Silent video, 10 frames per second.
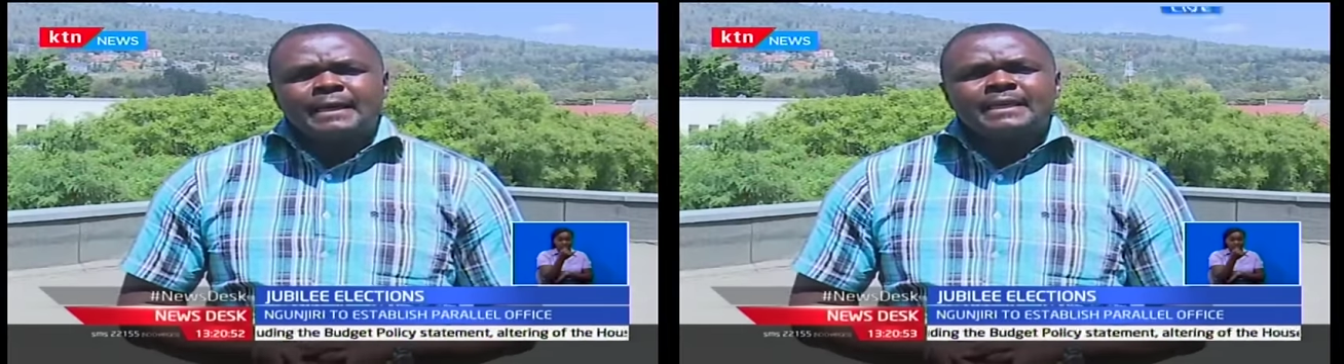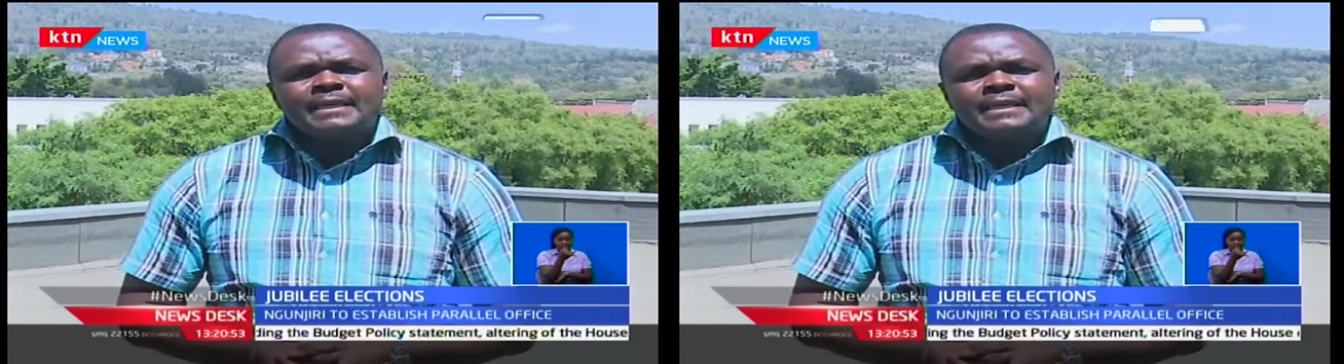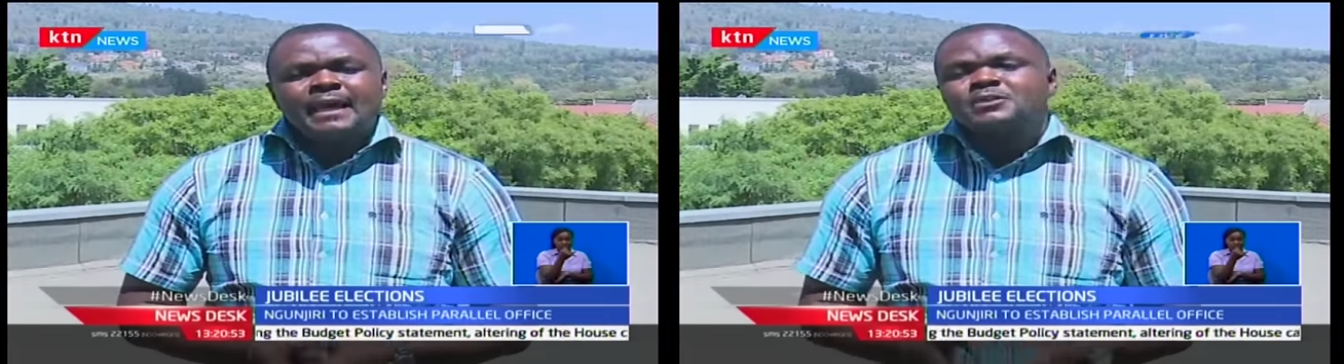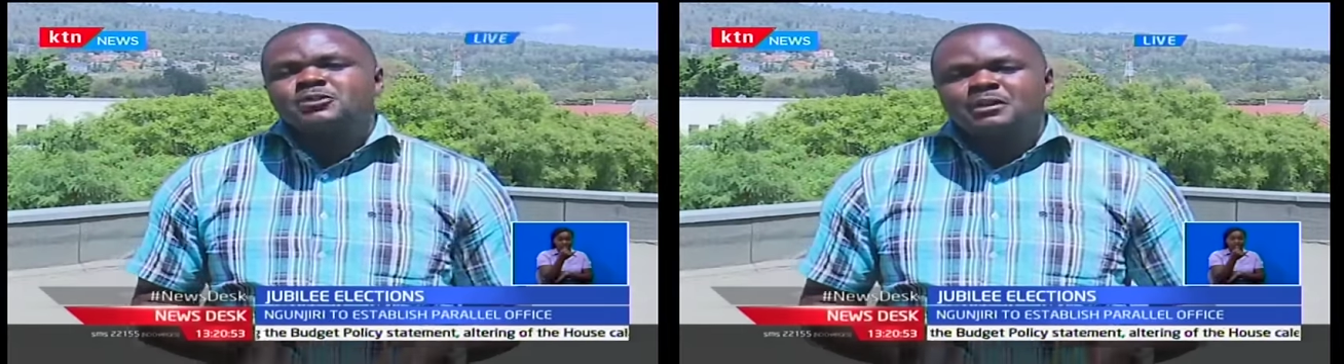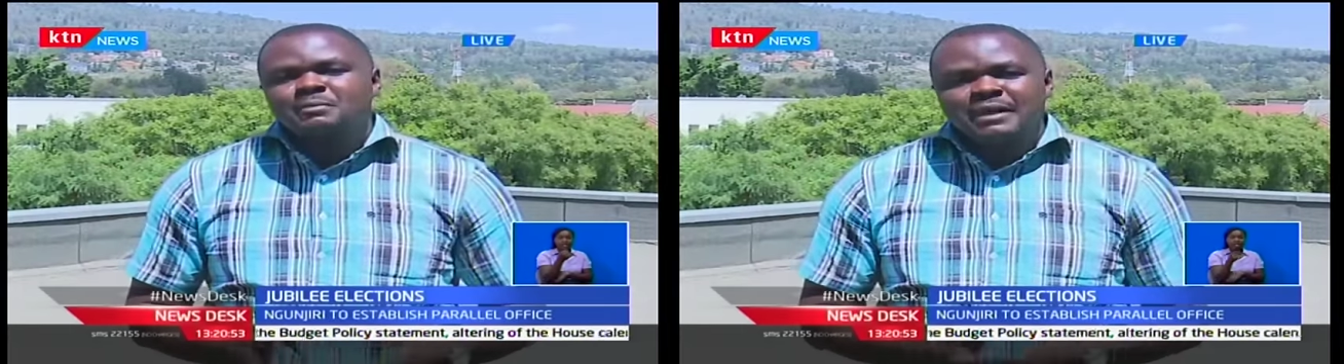he
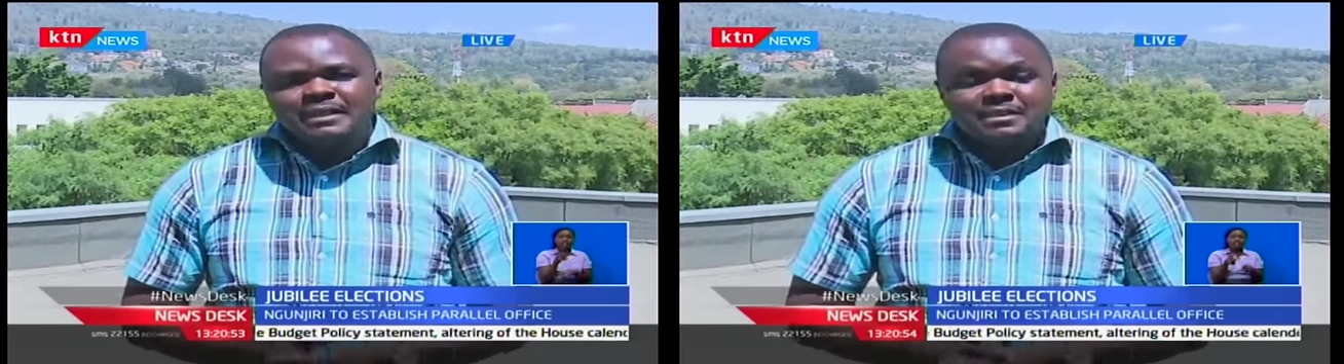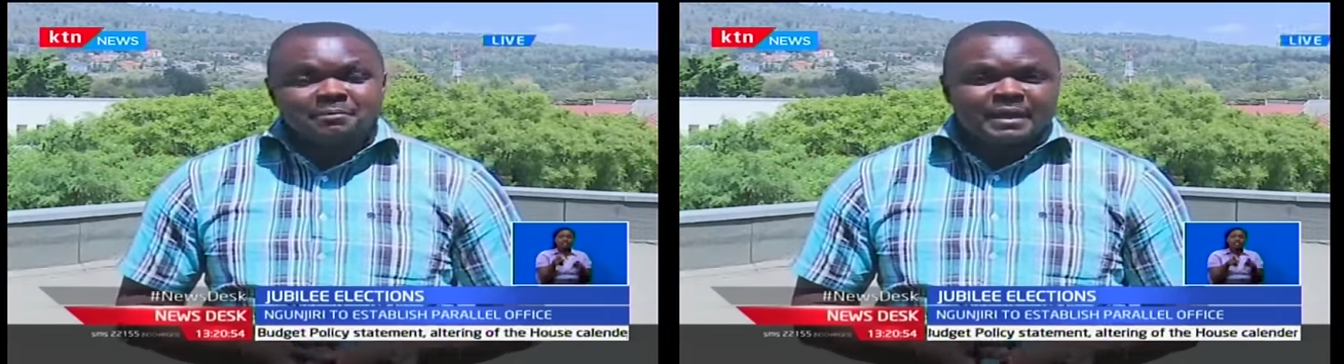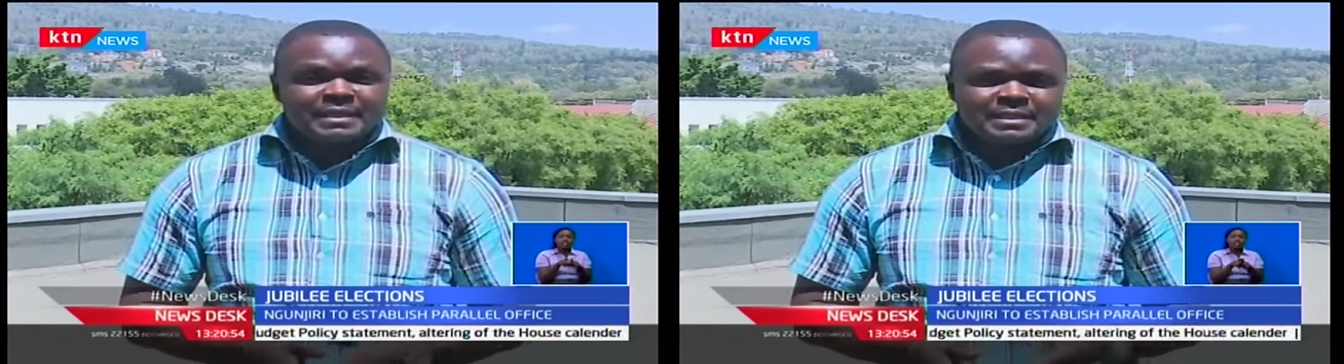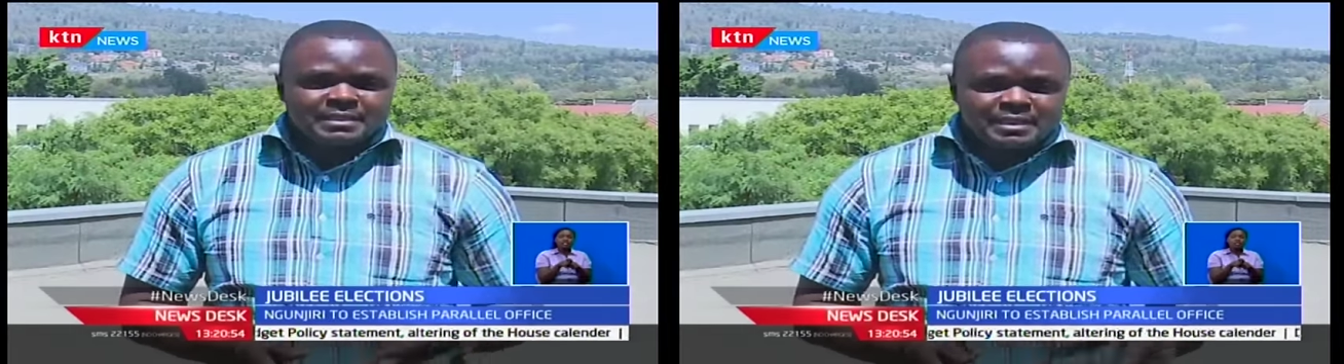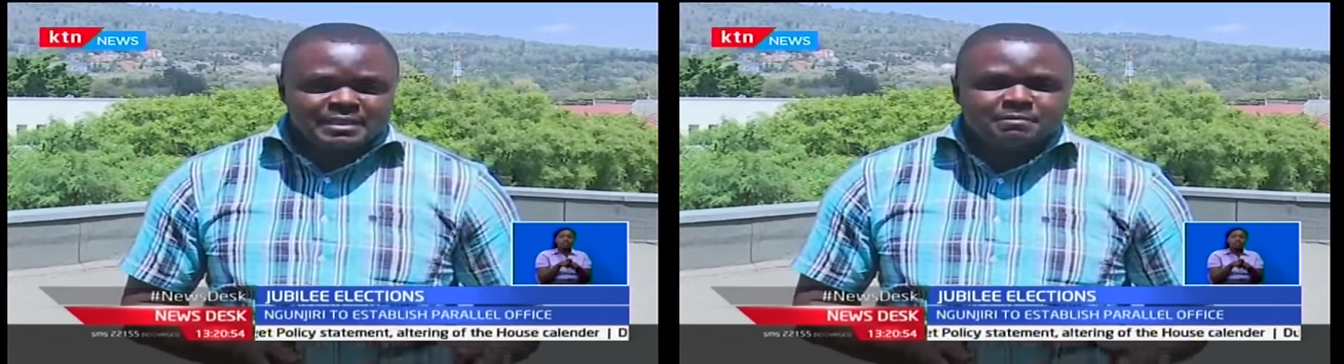actually made a surprising
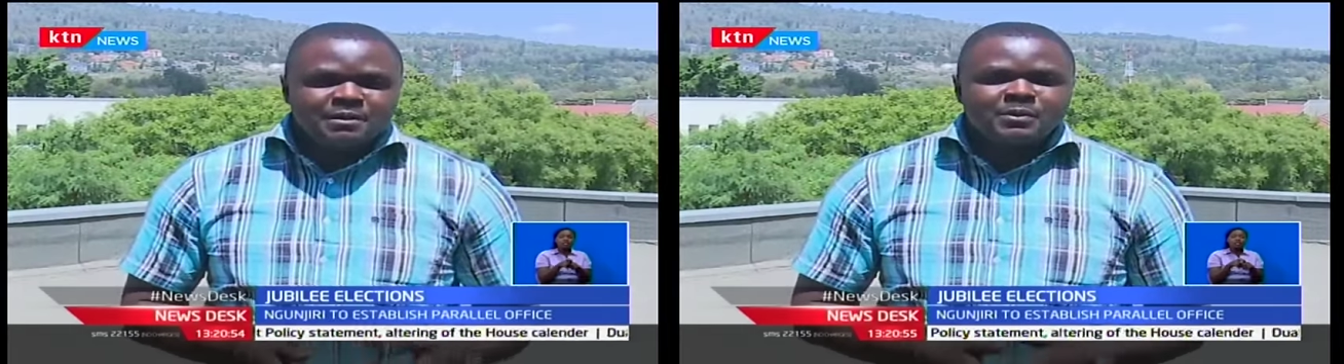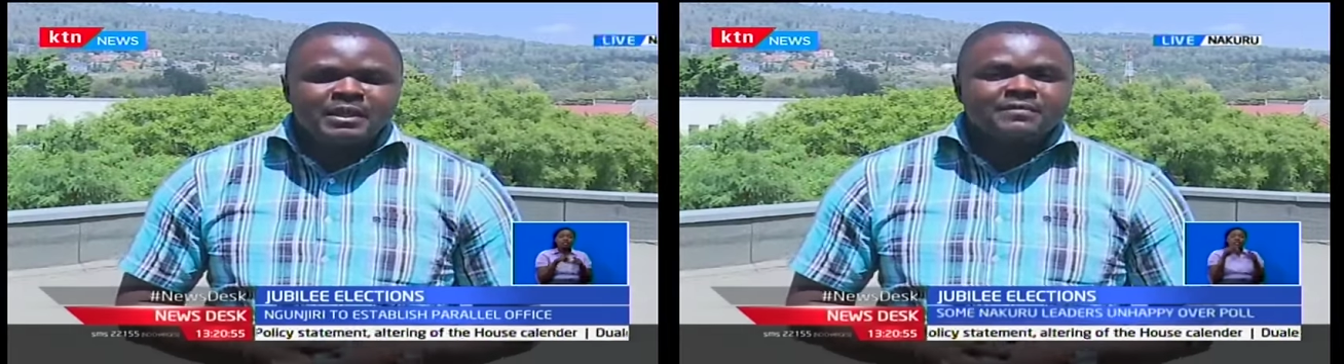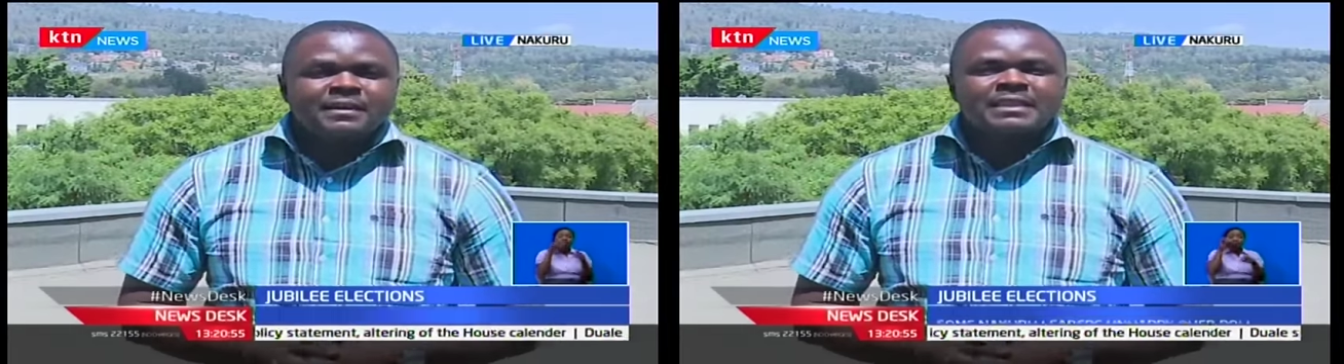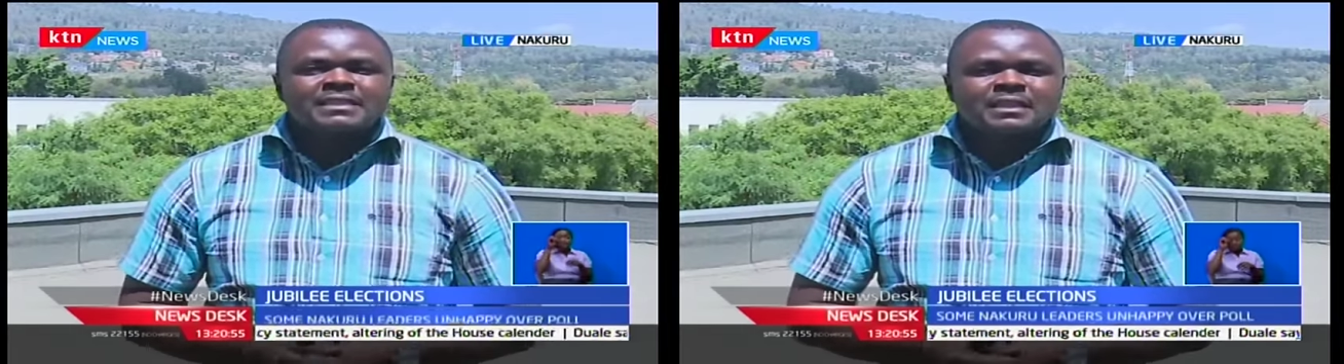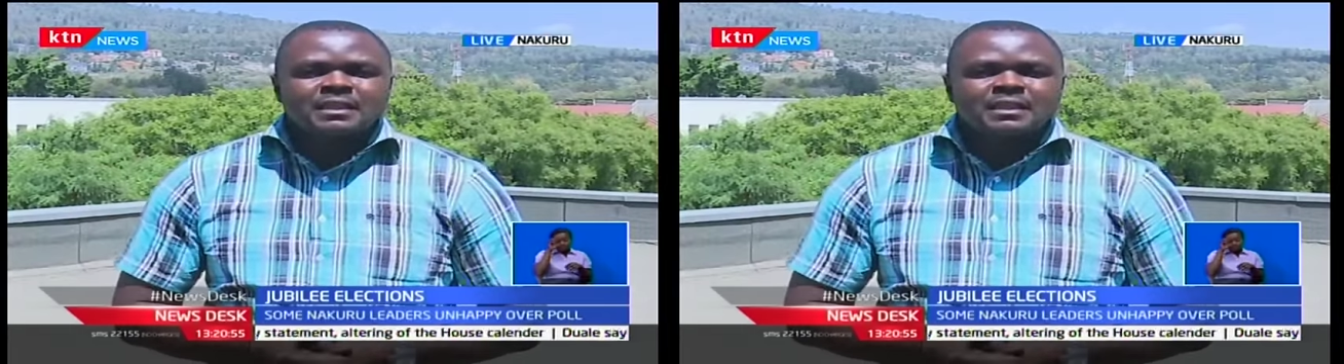statement when he further said